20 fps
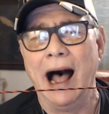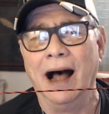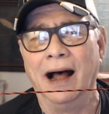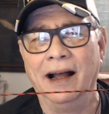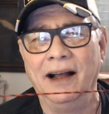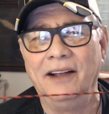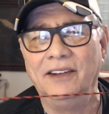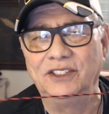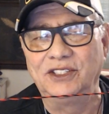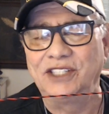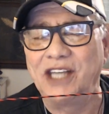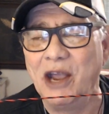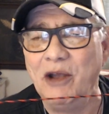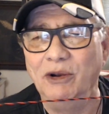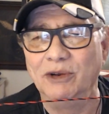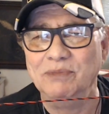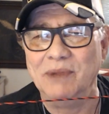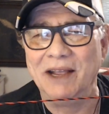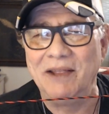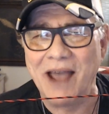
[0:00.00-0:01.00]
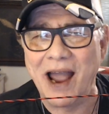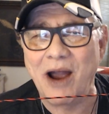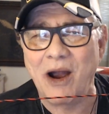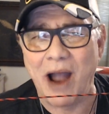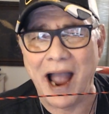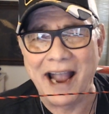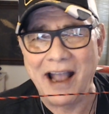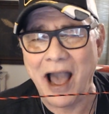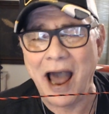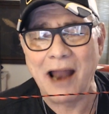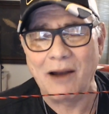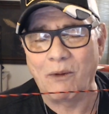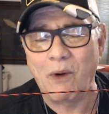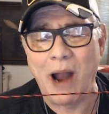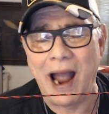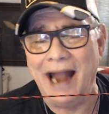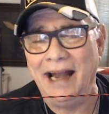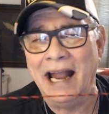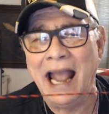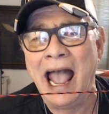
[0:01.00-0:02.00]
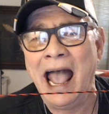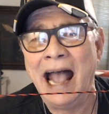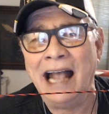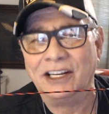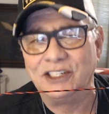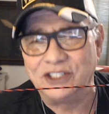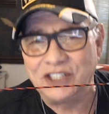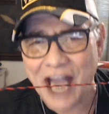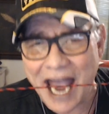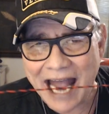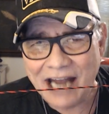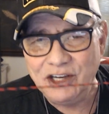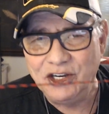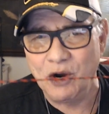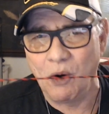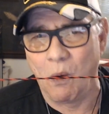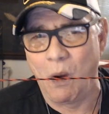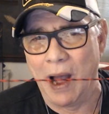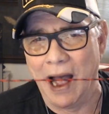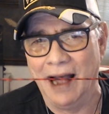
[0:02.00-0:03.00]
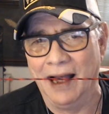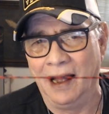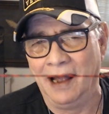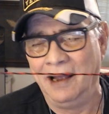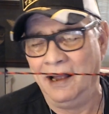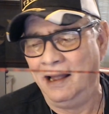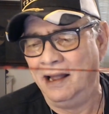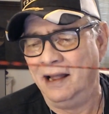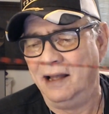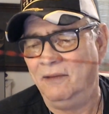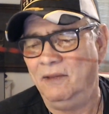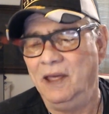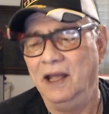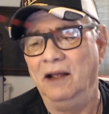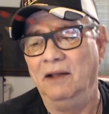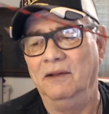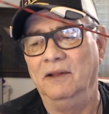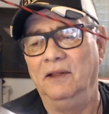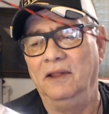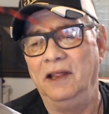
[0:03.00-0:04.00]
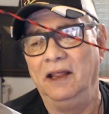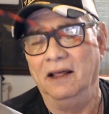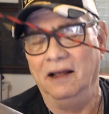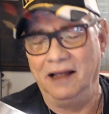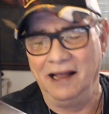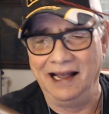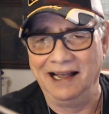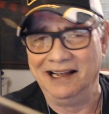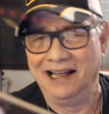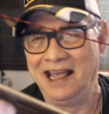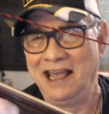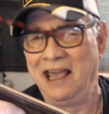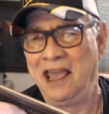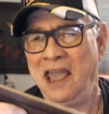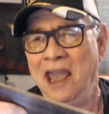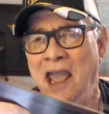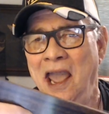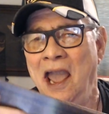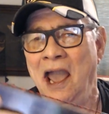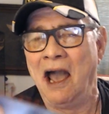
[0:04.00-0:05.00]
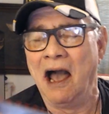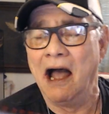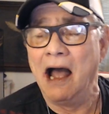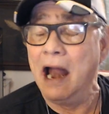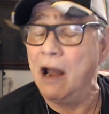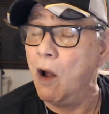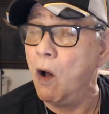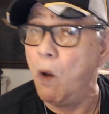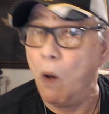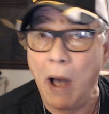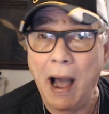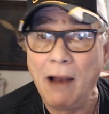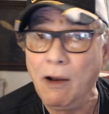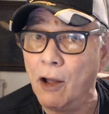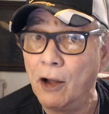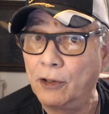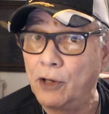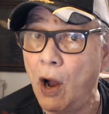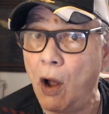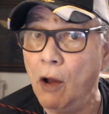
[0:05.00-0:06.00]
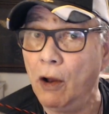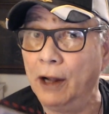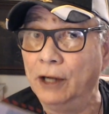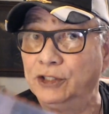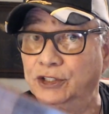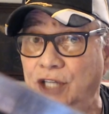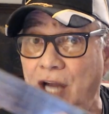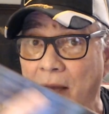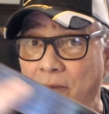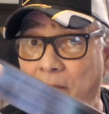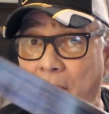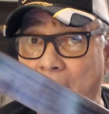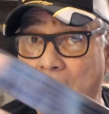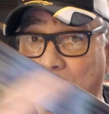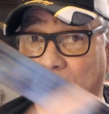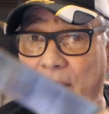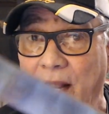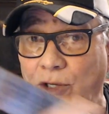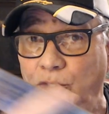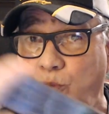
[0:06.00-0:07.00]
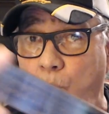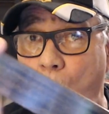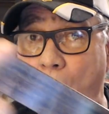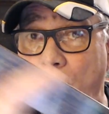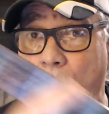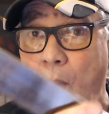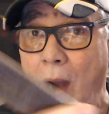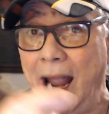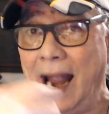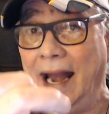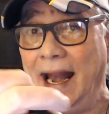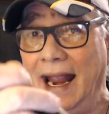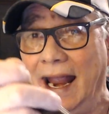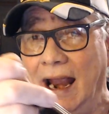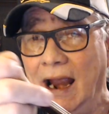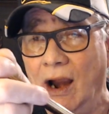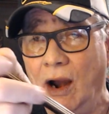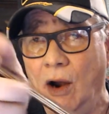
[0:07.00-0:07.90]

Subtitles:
excuse me, there, I got it right, Sedua, I know, I looked all this stuff up, this wood right here,